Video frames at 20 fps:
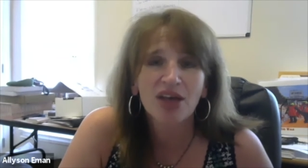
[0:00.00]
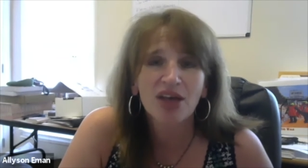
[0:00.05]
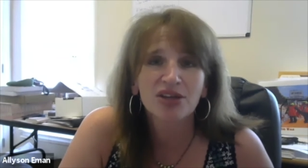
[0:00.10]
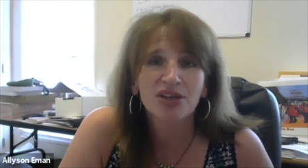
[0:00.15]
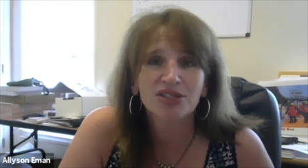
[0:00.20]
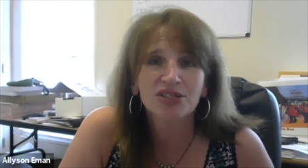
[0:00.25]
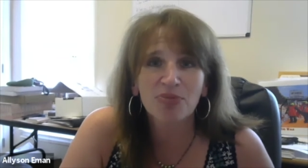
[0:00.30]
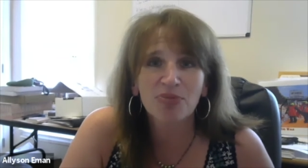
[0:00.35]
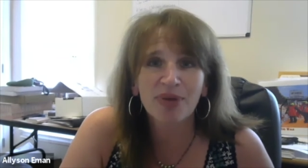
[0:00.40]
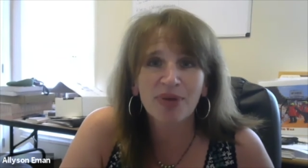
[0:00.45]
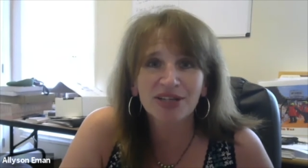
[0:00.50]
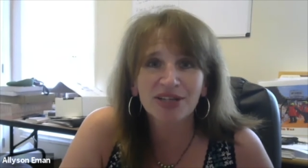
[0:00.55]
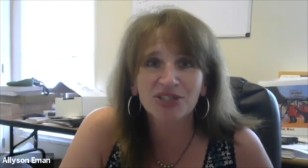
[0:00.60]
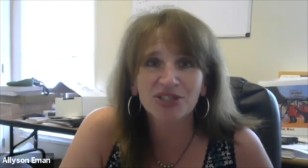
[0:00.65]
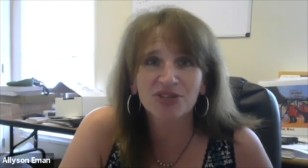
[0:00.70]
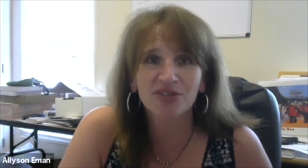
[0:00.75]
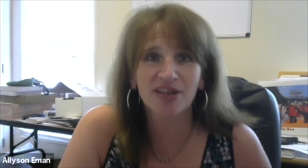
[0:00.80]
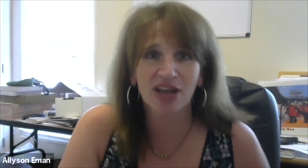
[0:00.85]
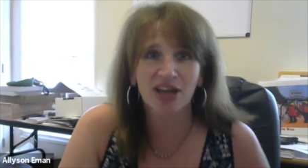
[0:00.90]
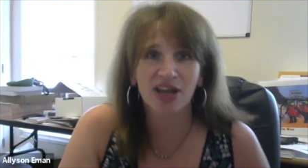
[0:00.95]
So
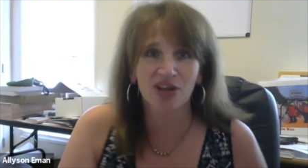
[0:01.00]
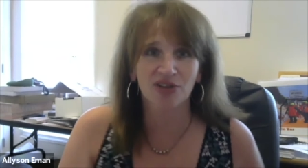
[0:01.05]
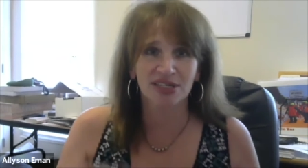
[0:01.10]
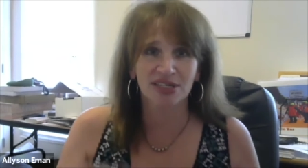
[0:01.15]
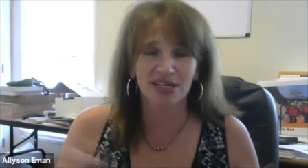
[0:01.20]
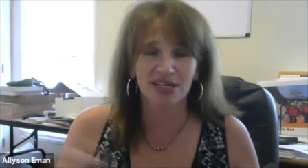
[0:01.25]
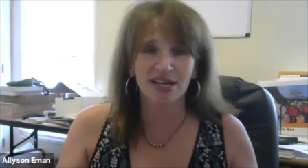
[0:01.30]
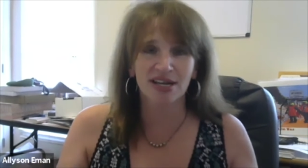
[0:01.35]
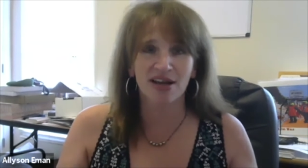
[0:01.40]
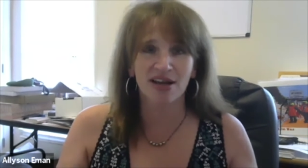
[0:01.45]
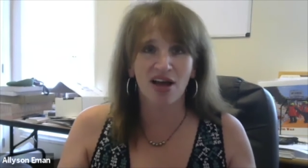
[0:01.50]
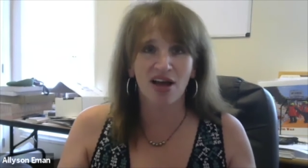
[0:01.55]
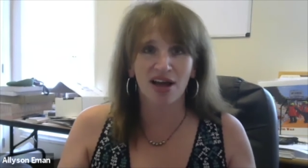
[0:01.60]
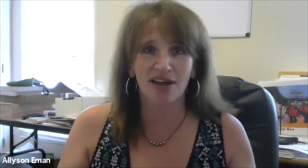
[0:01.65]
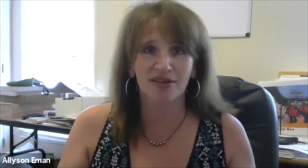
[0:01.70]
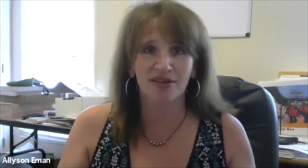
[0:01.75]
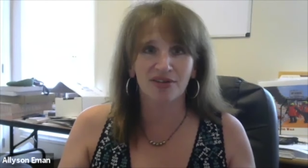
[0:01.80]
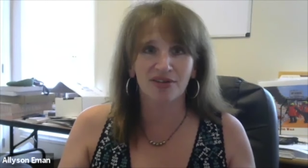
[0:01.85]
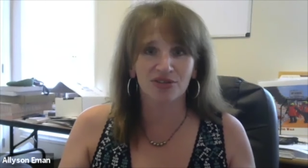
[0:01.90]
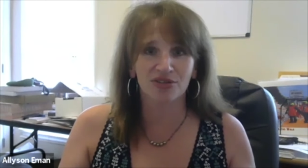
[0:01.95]
picture that you're sitting at
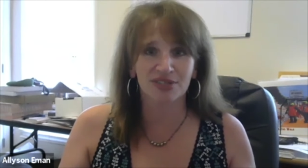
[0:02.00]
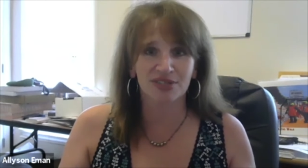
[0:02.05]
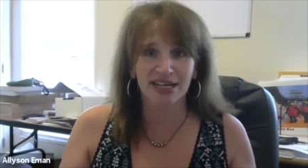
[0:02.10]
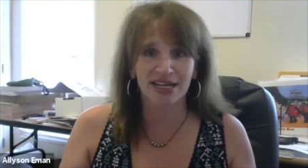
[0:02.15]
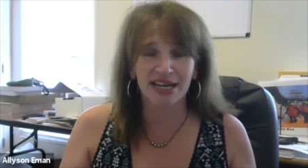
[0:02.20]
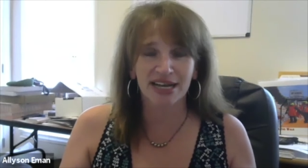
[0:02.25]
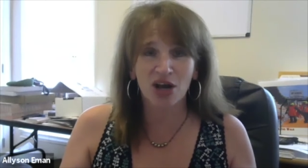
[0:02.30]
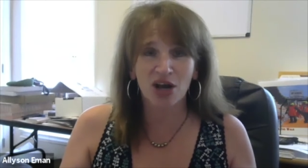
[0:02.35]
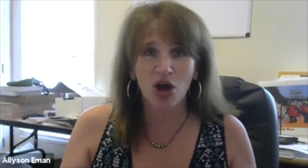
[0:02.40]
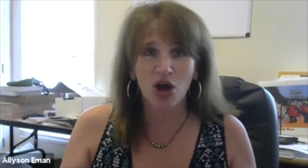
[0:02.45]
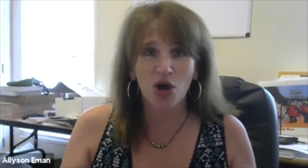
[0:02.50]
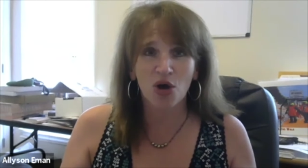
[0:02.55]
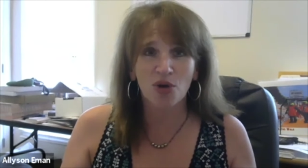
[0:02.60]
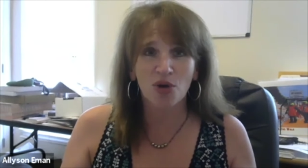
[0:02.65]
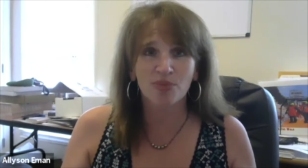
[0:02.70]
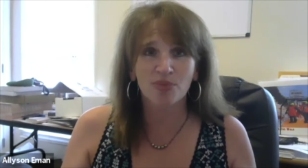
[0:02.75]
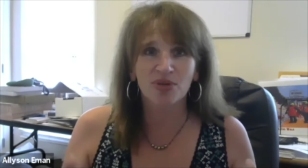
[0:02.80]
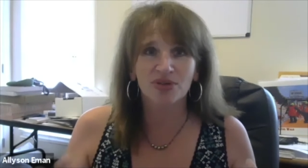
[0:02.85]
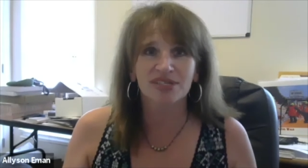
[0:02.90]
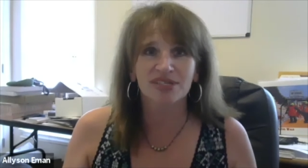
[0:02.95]
home, you're
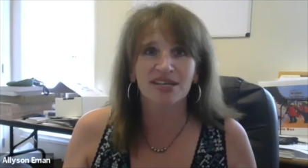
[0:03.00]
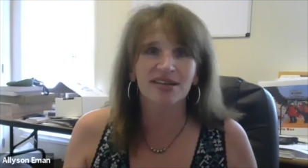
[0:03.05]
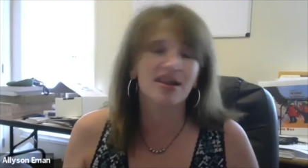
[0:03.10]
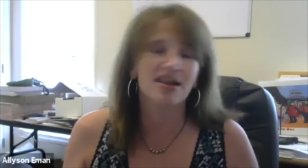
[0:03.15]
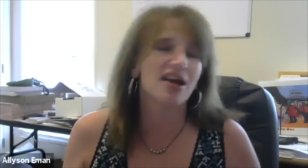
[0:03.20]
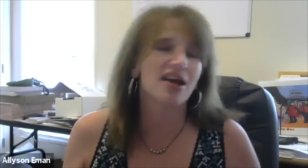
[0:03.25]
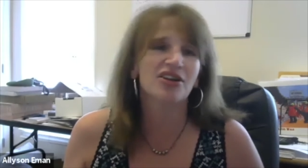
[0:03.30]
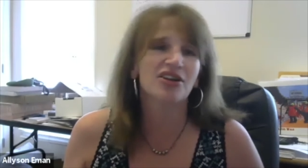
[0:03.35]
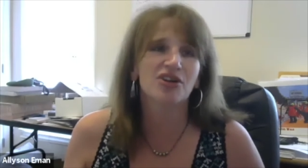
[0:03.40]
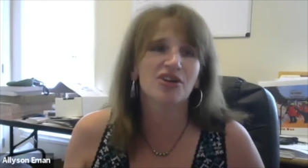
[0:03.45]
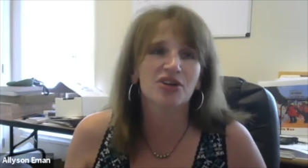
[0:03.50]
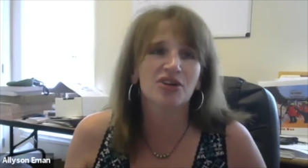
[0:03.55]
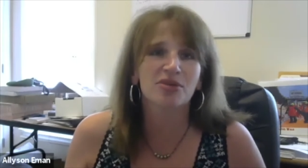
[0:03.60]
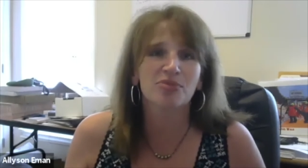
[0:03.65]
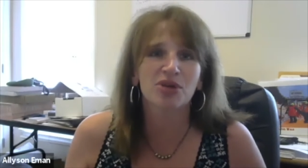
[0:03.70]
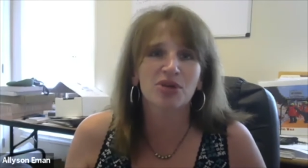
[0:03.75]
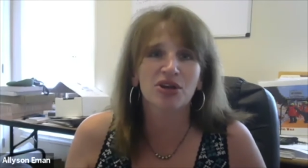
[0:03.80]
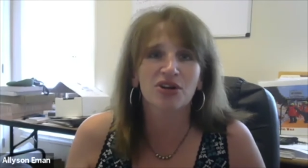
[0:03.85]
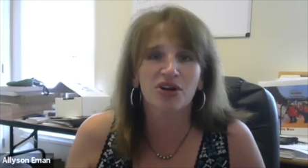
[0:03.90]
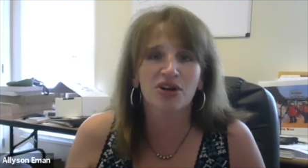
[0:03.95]
sitting on your
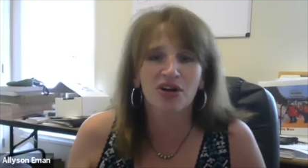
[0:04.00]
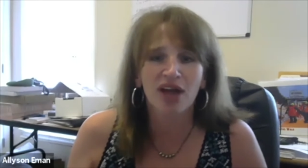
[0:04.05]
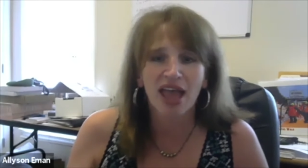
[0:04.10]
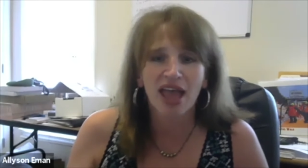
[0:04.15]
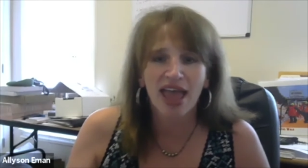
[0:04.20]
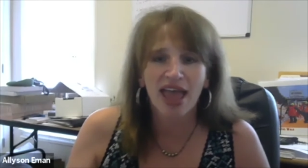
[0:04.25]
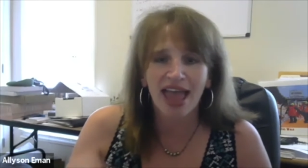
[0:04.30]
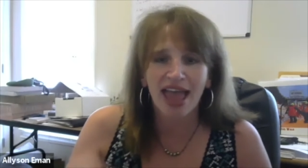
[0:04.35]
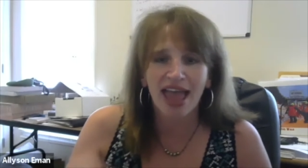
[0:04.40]
computer,